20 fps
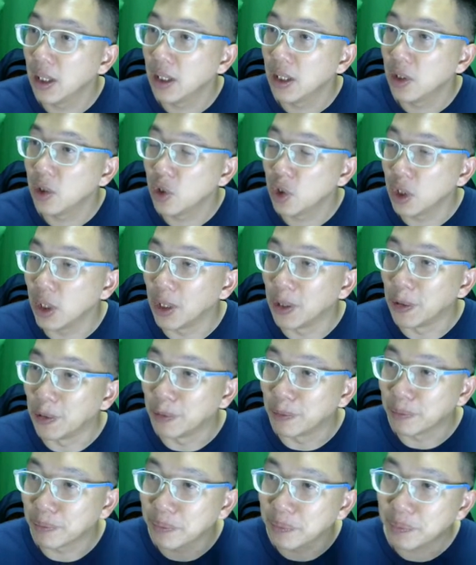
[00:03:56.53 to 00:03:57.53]
So
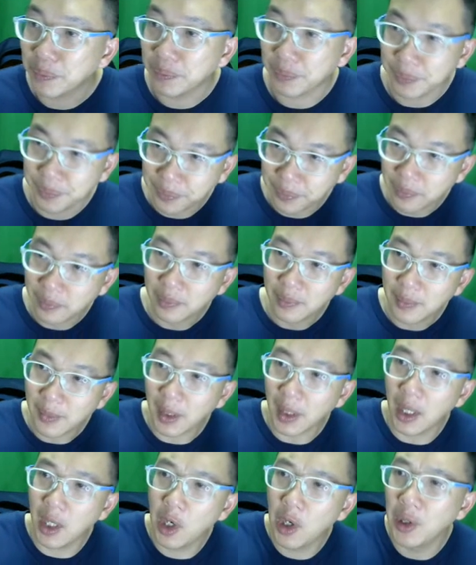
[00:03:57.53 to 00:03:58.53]

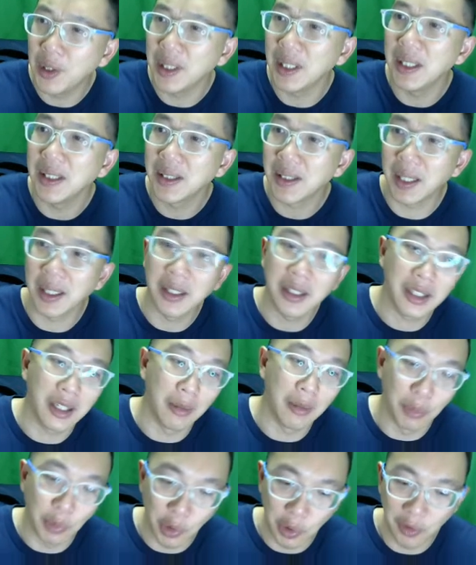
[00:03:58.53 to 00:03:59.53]
all these things are
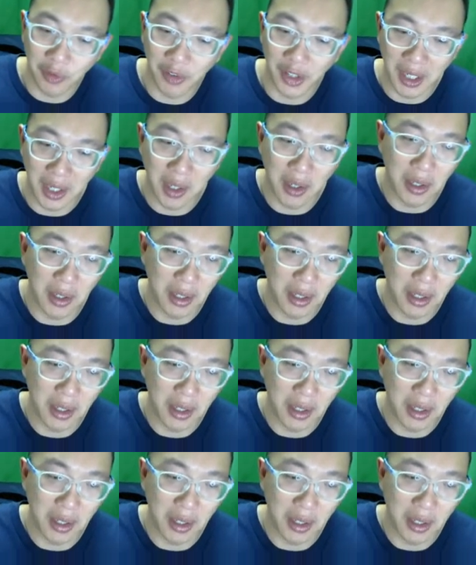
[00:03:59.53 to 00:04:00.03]
moving all